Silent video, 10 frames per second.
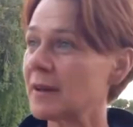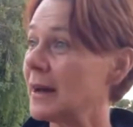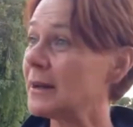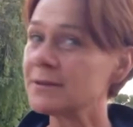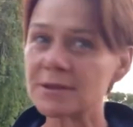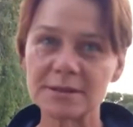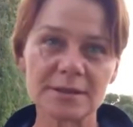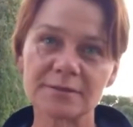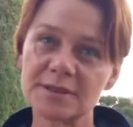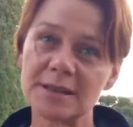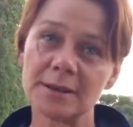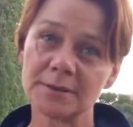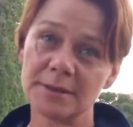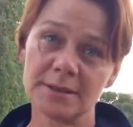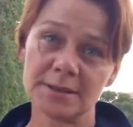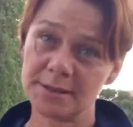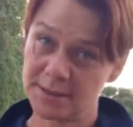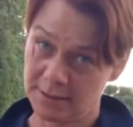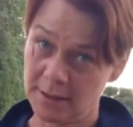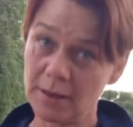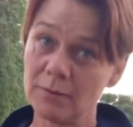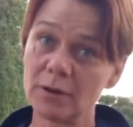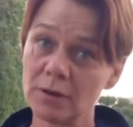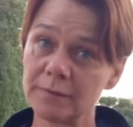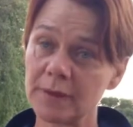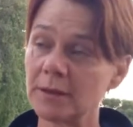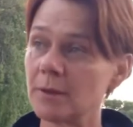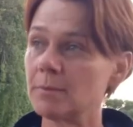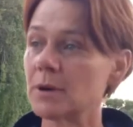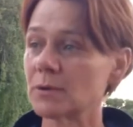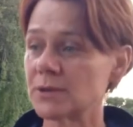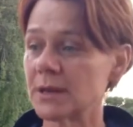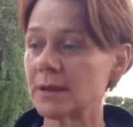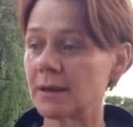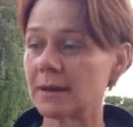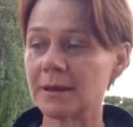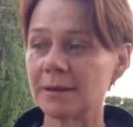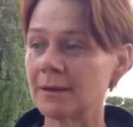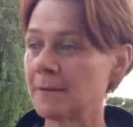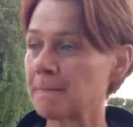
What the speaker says: hundreds of scientists involved in the project, and